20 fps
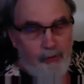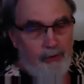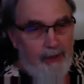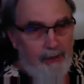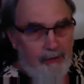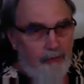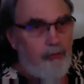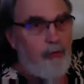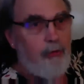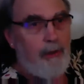I
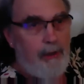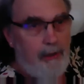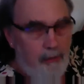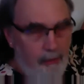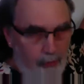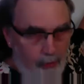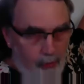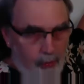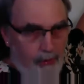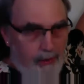can say, okay,
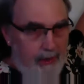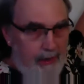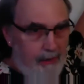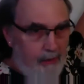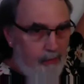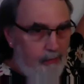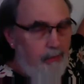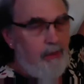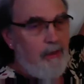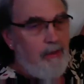do it
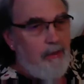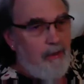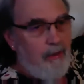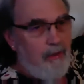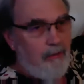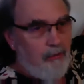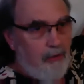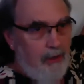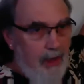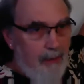now,
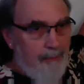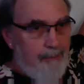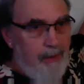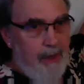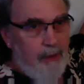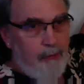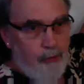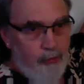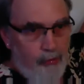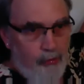stop
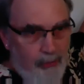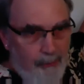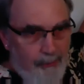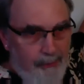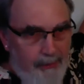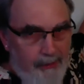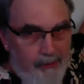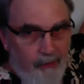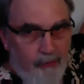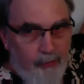now, do
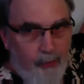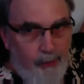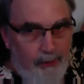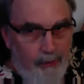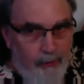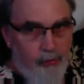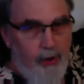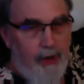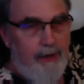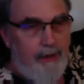something else. We
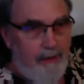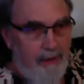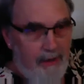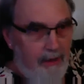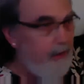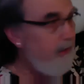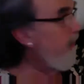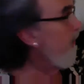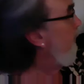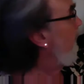can try to get
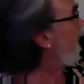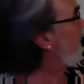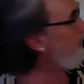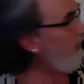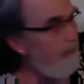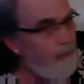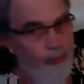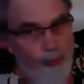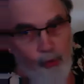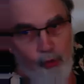it under
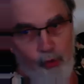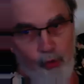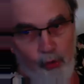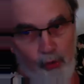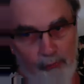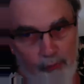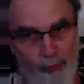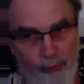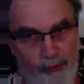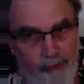some
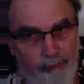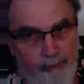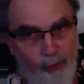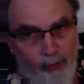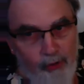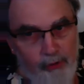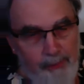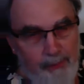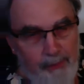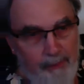rule of
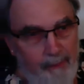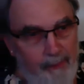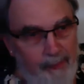reinforcement.